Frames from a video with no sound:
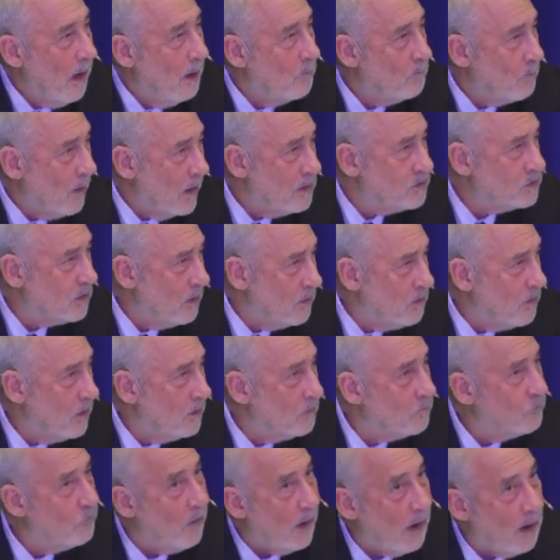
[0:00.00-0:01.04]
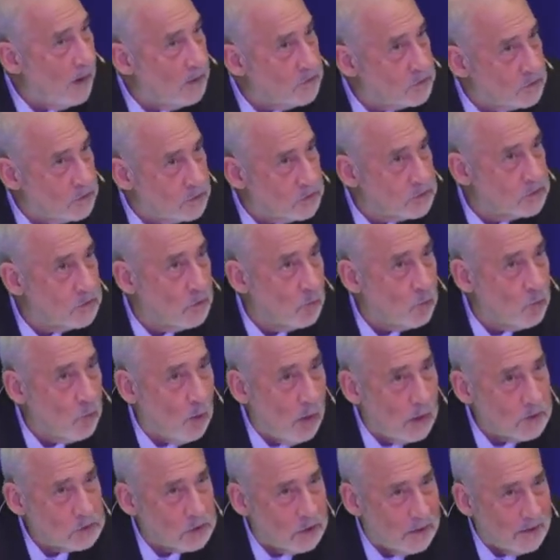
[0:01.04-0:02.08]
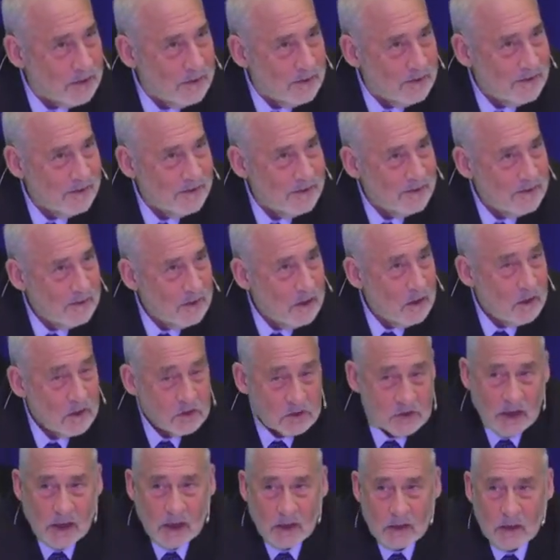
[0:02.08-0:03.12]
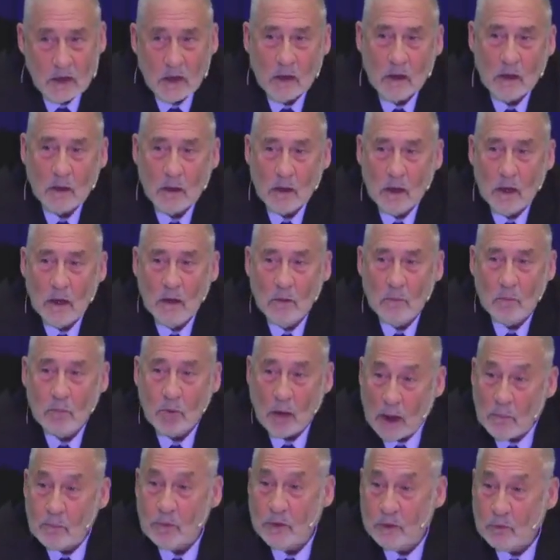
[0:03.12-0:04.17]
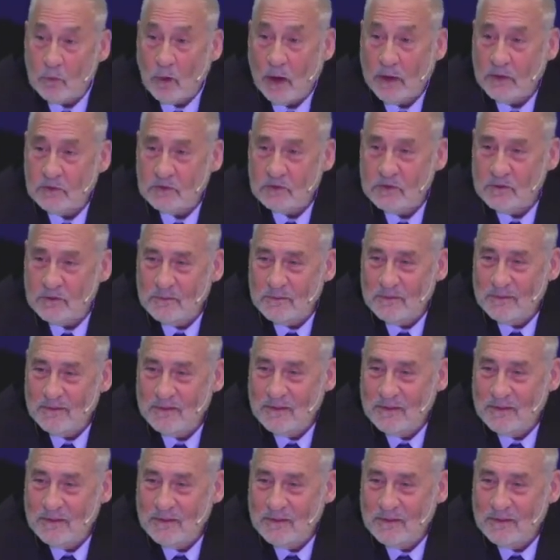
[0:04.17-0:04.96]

And basically, the advisors to Russia said property rights.